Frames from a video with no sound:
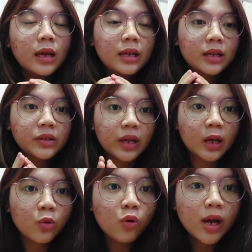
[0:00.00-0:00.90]
The
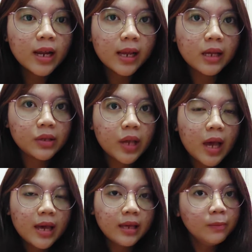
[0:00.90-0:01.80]
second one is
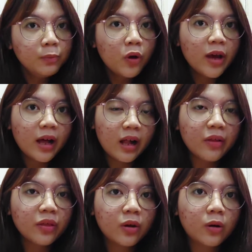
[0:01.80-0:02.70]
employee
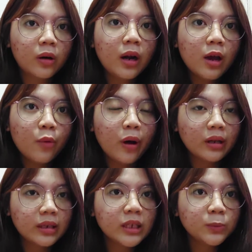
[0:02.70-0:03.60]
health or
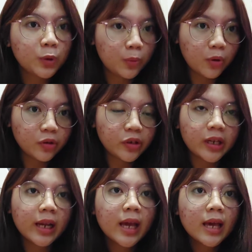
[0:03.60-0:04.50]
wellness
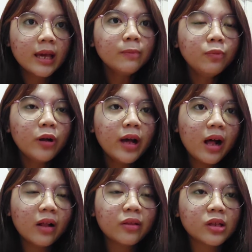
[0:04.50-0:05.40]
promotion. Employee
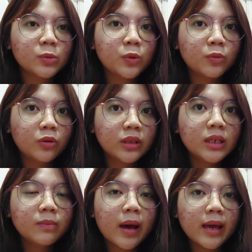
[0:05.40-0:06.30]
health is
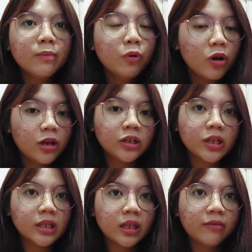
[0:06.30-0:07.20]
promoted by employers
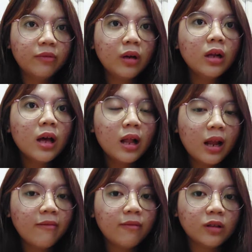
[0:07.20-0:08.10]
at several
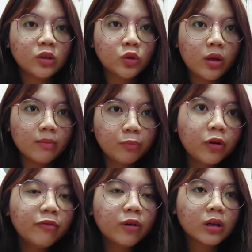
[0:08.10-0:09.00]
levels to
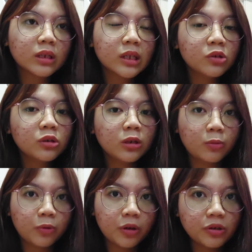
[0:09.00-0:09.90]
improve organizational
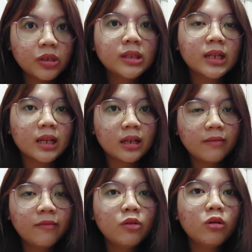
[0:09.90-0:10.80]
operations and
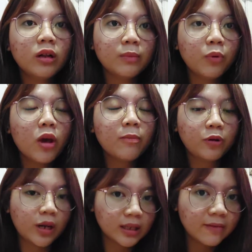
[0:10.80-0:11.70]
individual employee
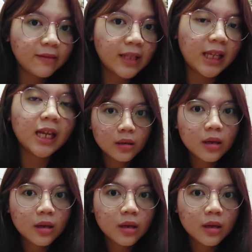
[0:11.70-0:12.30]
productivity.